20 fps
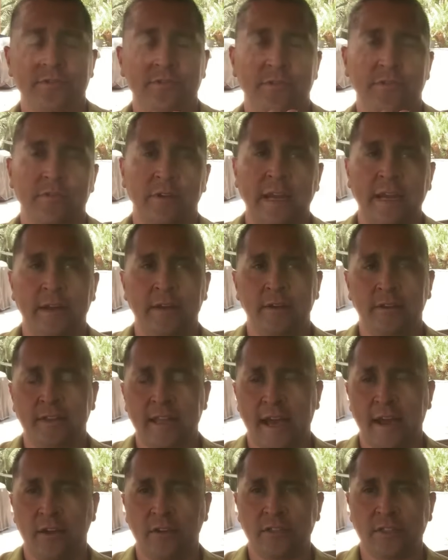
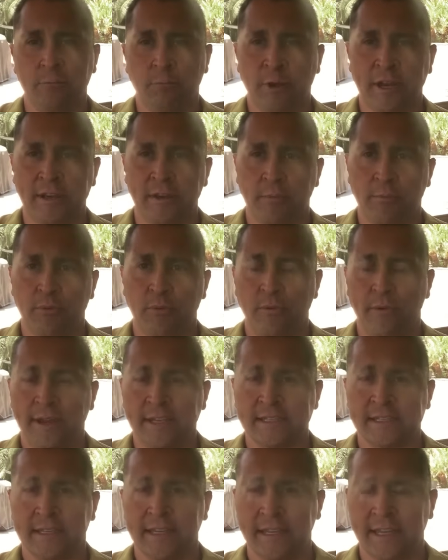300,000 Wyndham
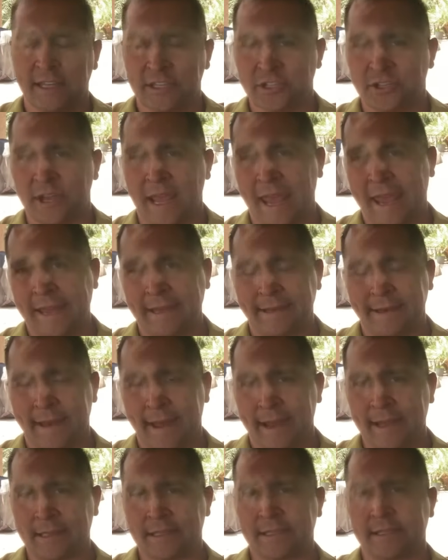points and it gets you 8
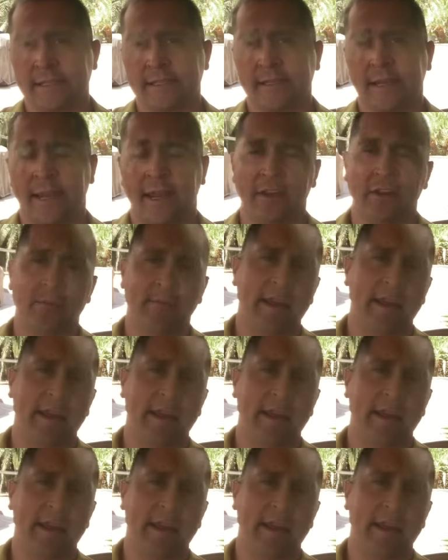nights and your